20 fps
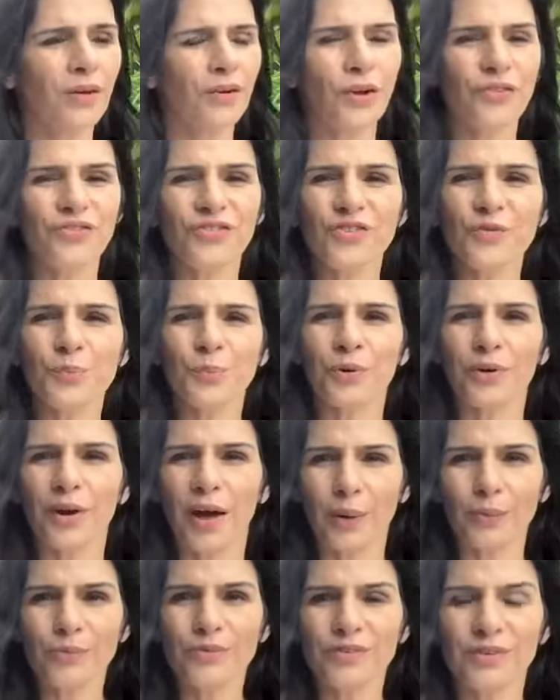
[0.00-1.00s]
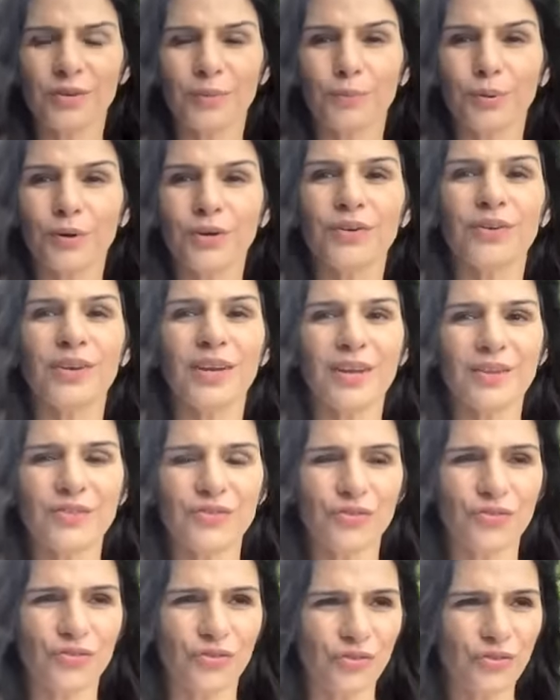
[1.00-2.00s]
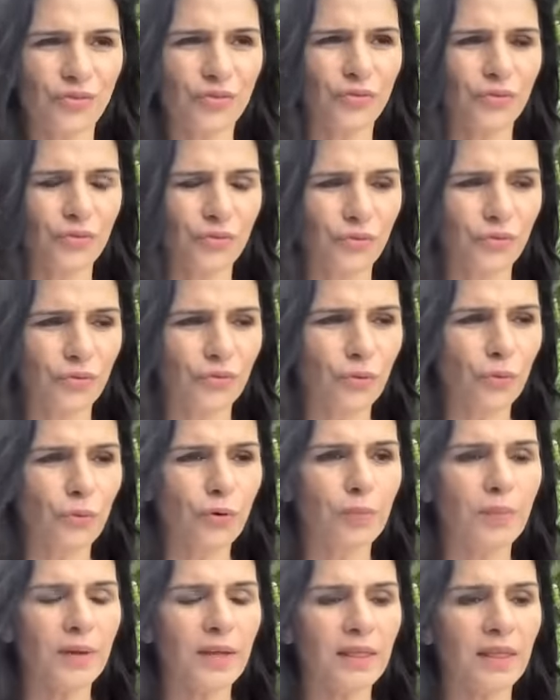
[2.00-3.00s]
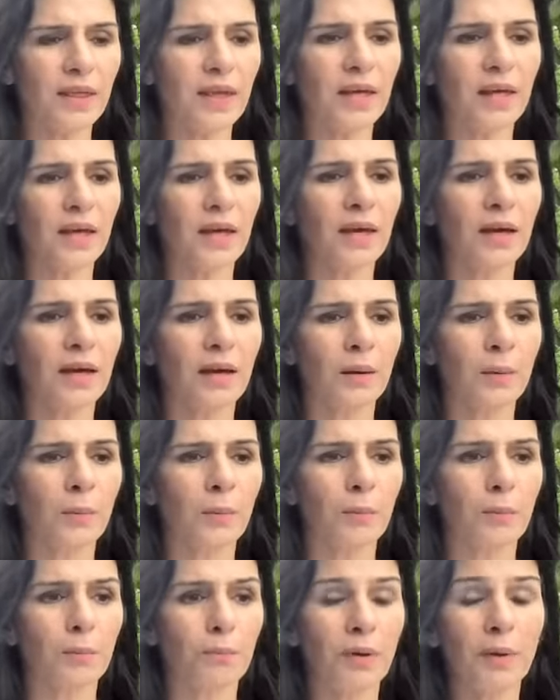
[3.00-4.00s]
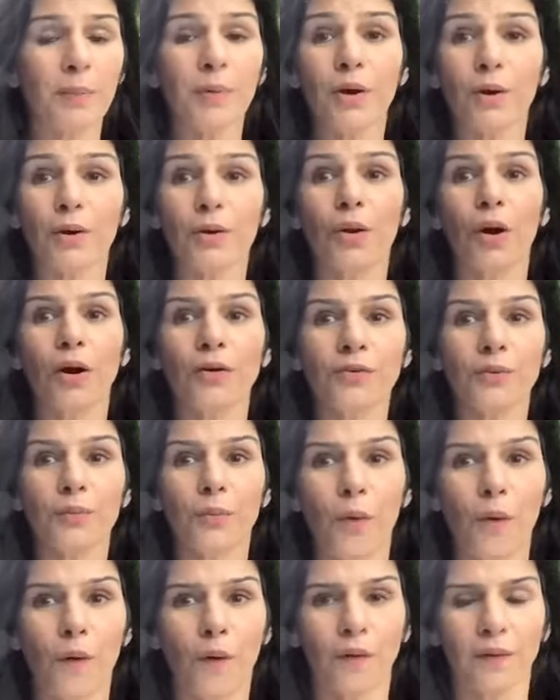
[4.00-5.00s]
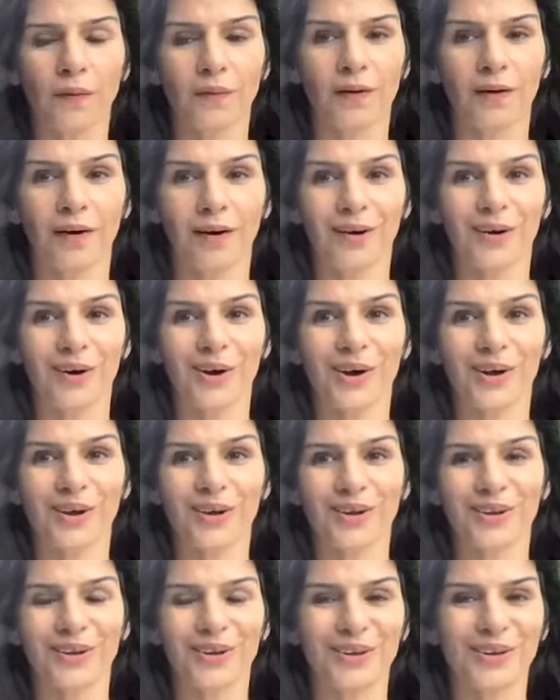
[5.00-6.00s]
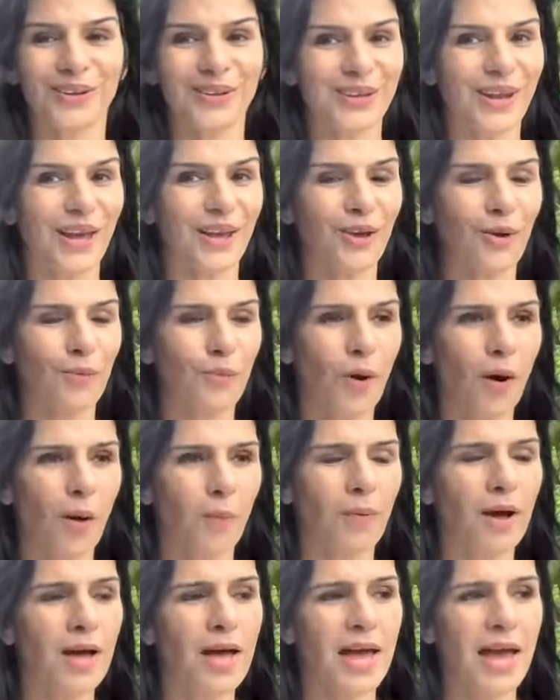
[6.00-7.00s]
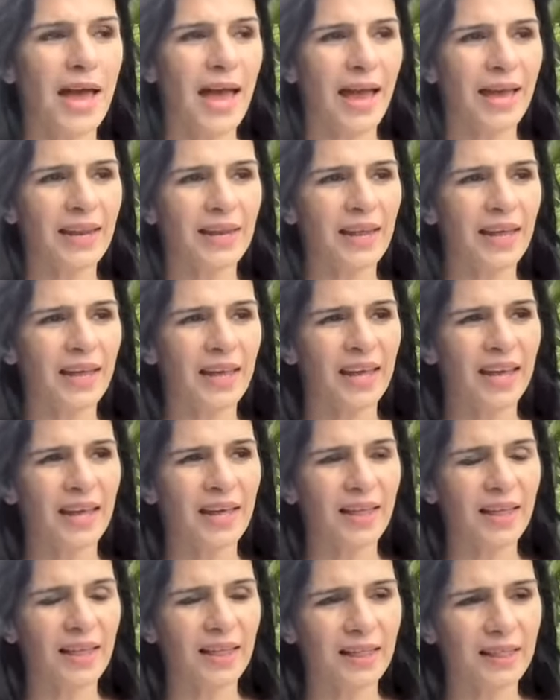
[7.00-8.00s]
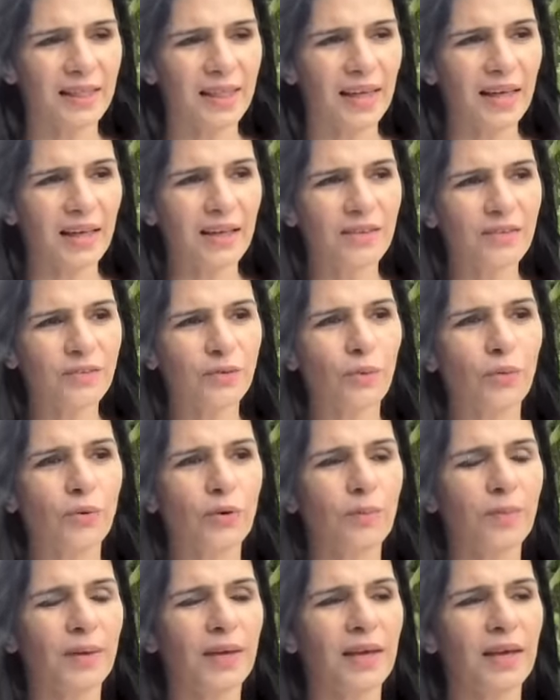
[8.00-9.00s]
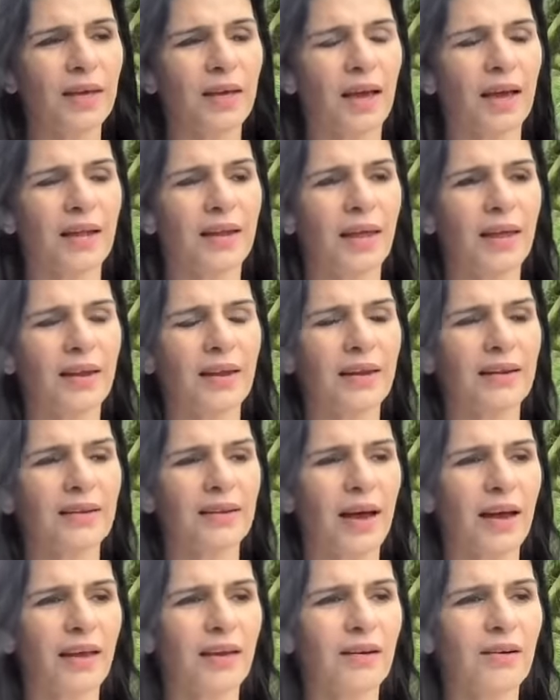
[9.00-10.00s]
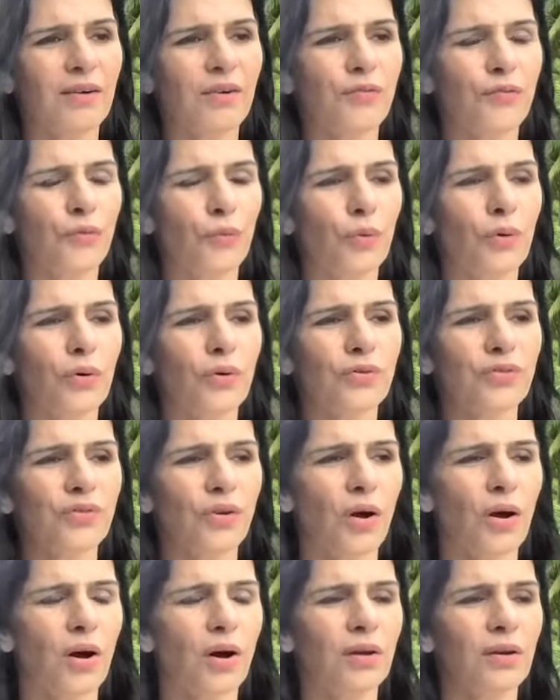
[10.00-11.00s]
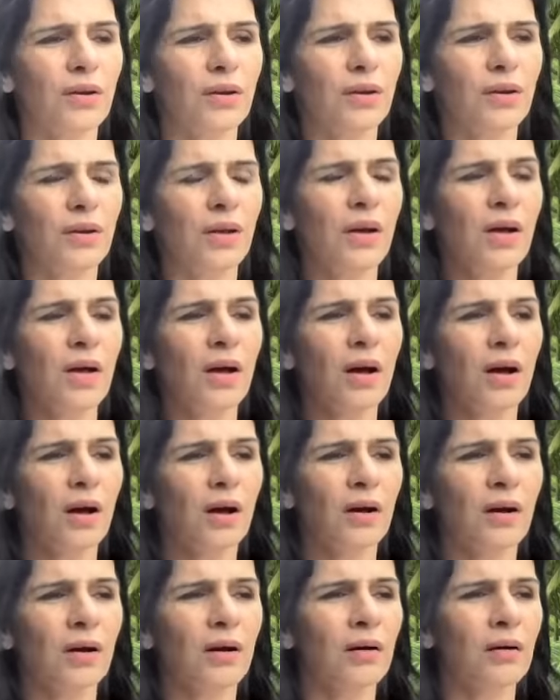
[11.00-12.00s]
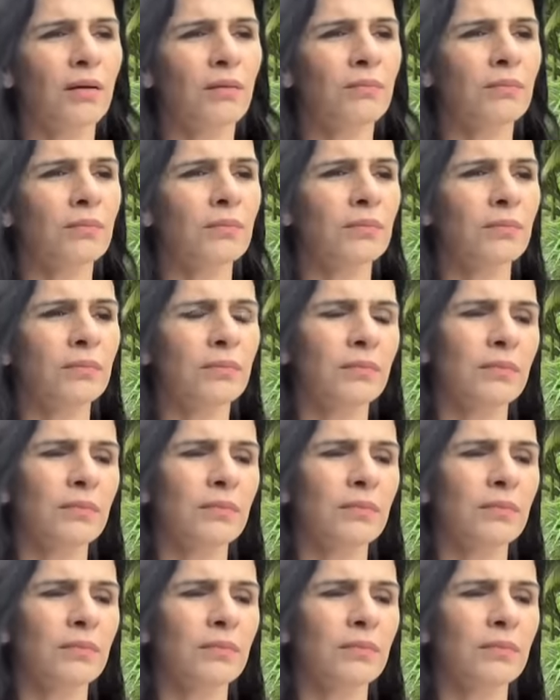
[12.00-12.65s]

not just pronounced, but it's just you're going to be thinking maybe a lot more uh, uh, like your mom. And there's going to be an, an entire focus on um,